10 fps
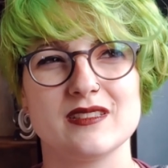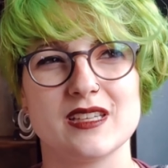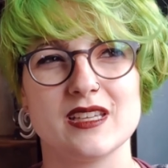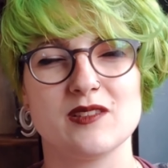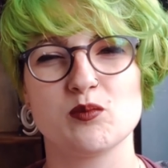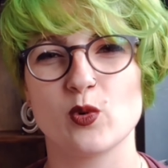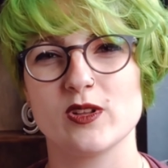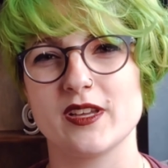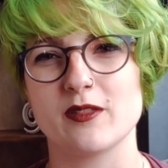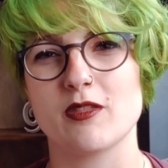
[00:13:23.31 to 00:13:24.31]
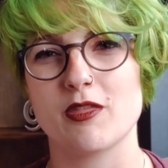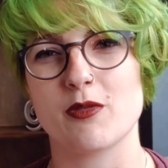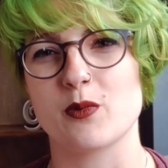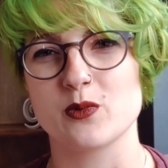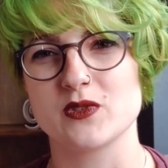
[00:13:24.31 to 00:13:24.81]
He more like
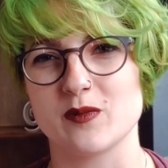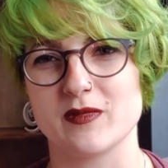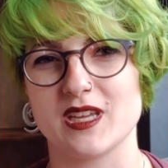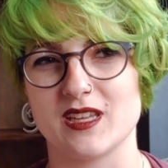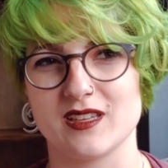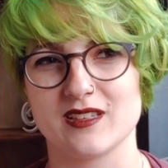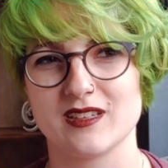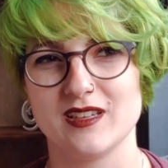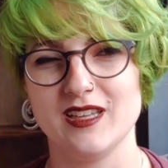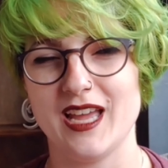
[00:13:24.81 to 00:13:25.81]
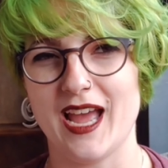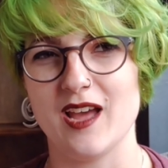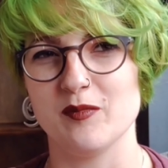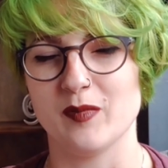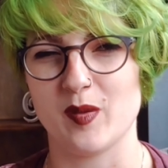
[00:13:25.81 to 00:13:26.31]
threw something
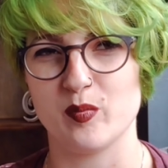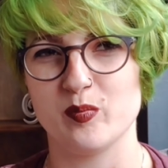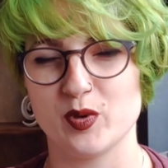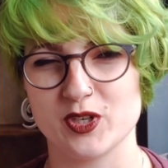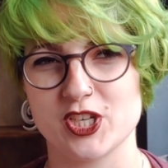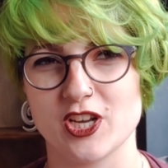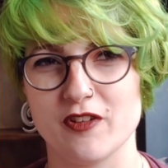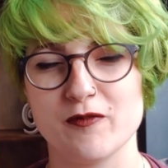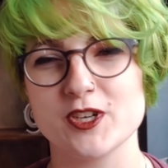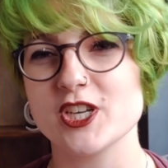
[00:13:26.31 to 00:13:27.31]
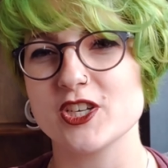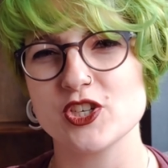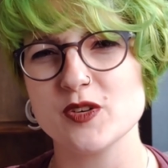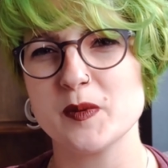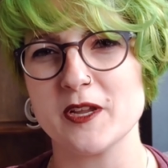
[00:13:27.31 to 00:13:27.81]
at my bookshelf, which I
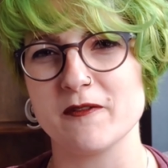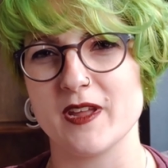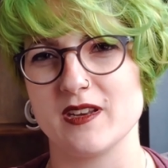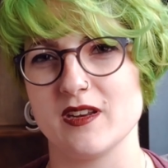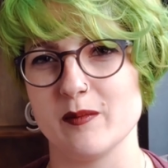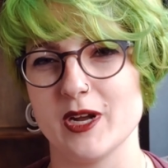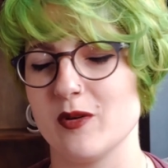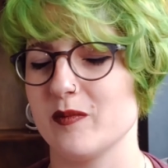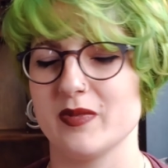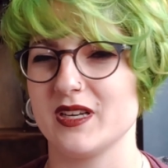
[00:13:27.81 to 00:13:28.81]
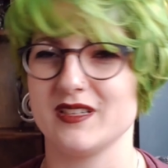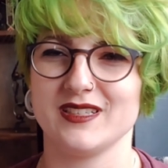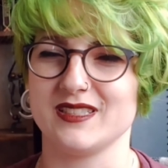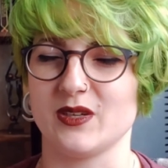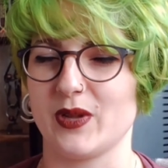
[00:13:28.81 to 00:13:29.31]
should be offended about, but
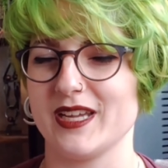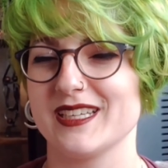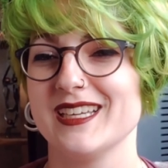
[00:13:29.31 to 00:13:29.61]
it's okay.